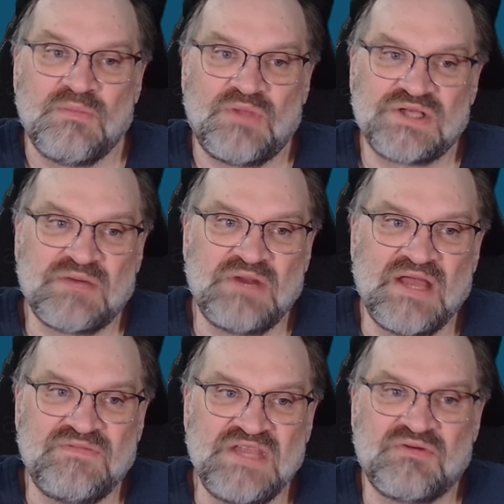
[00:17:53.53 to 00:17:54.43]
Plus I would
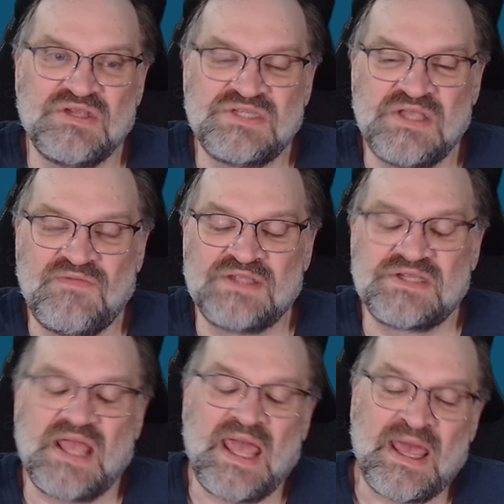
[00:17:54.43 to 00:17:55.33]
have decreased defense
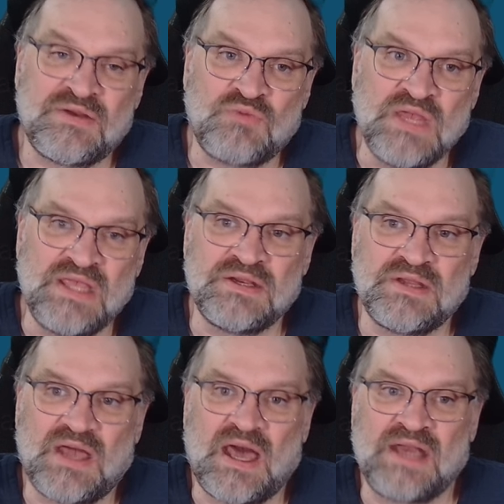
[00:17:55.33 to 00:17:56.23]
and weaken
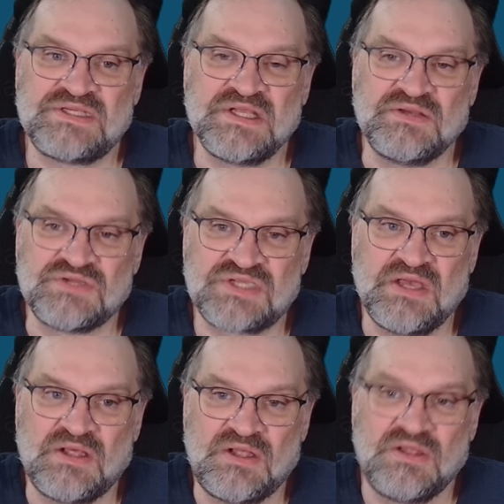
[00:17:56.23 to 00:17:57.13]
on a single skill